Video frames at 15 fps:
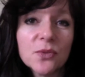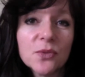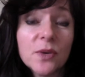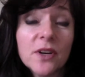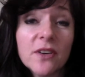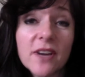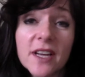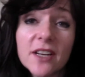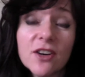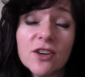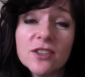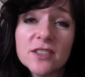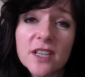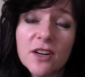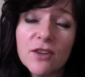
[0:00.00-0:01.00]
We were at a
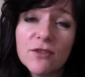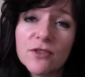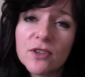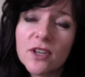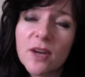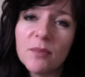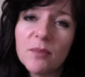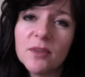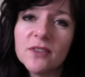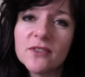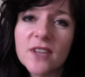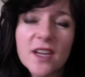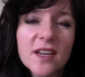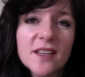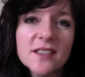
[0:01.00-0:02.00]
hotel for a couple of
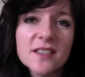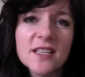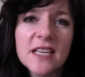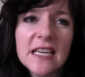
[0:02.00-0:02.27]
days,